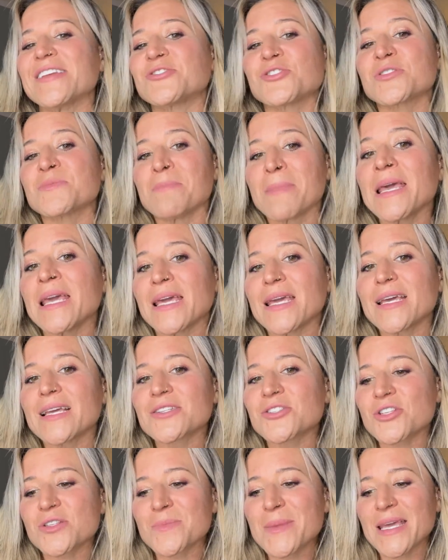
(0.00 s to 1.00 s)
just me. It's
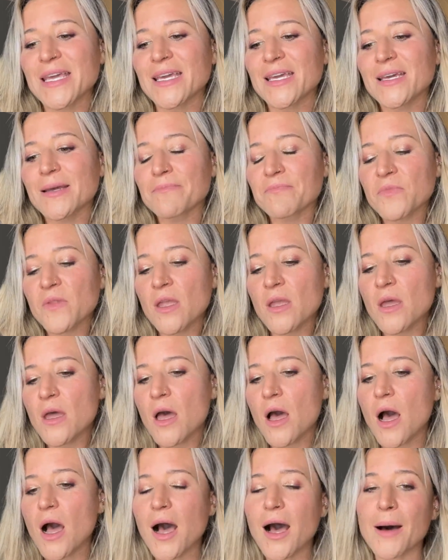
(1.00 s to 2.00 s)
just me.
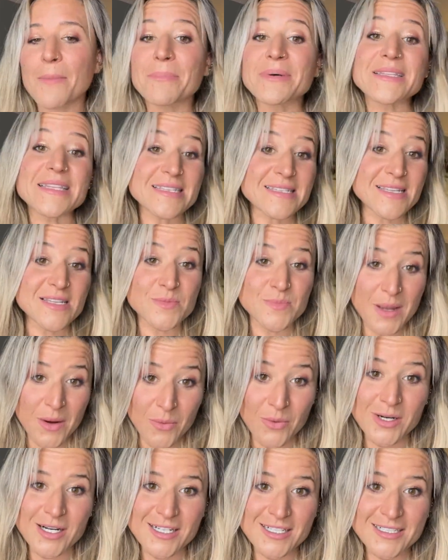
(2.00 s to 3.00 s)
But this is my
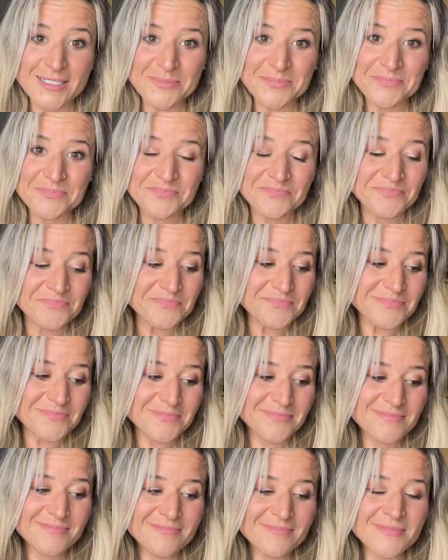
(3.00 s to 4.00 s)
work.
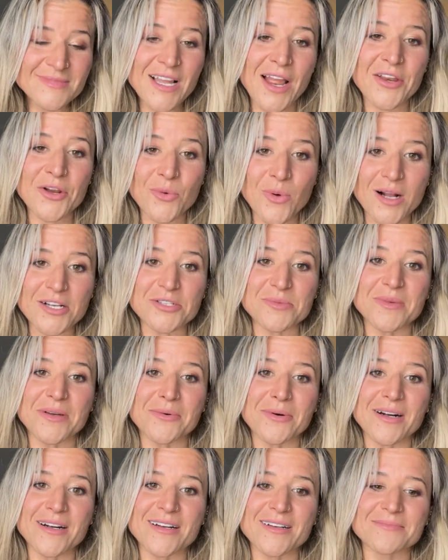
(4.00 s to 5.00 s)
And you're watching me
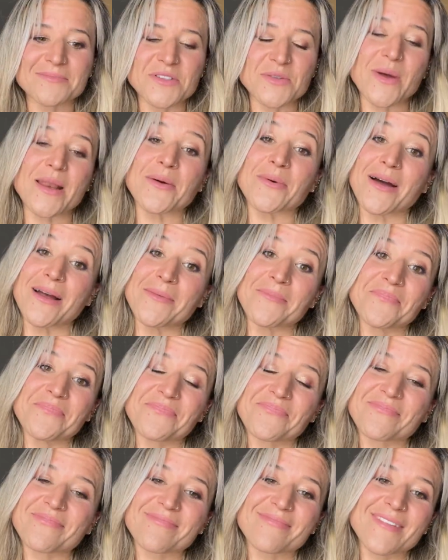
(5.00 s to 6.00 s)
work. So anyway,
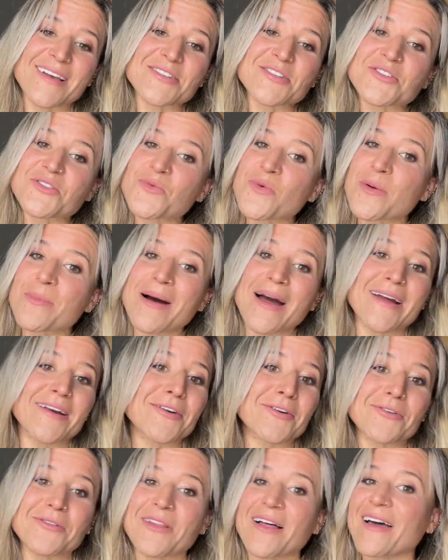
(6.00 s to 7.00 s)
that's just a
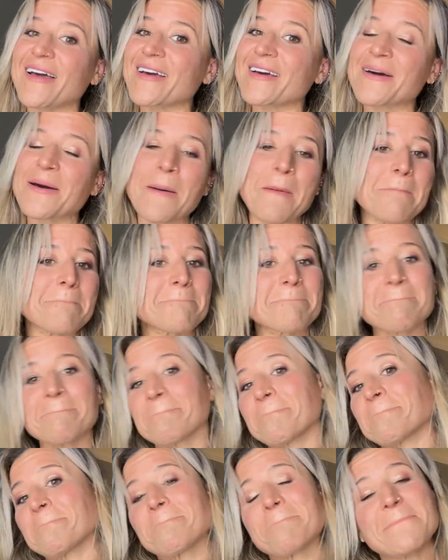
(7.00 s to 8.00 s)
reminder, like,
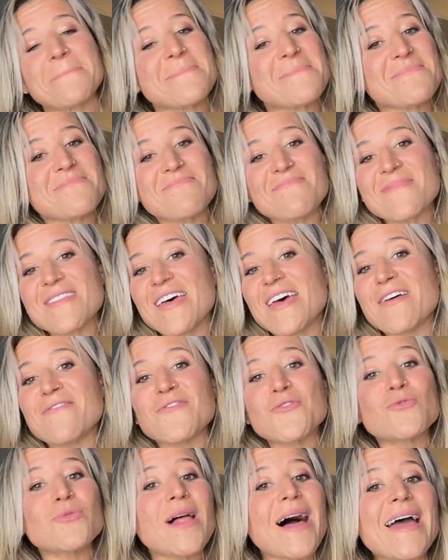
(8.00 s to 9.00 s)
if
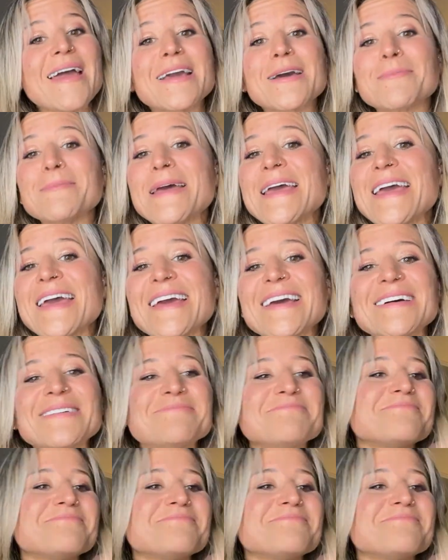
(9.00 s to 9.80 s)
you like me